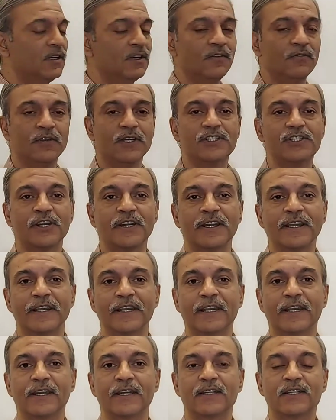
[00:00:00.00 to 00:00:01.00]
which
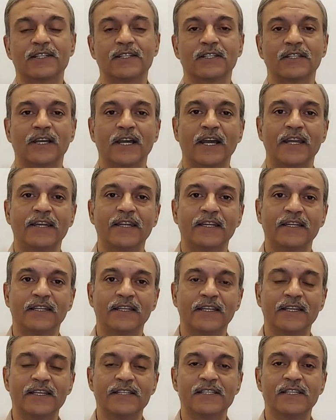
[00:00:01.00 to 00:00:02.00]
indicates an
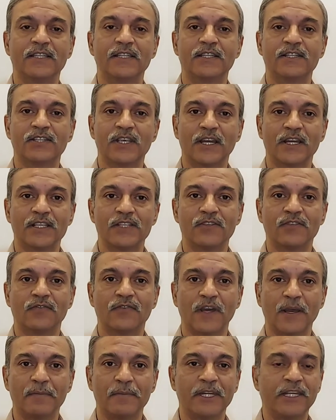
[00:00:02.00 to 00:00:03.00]
increase in the size of
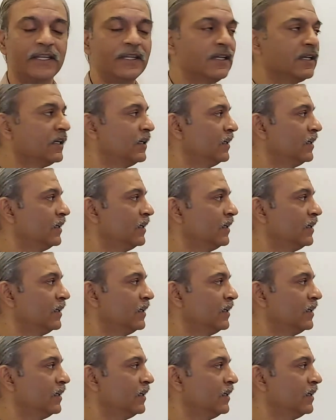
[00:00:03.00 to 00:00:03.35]
family.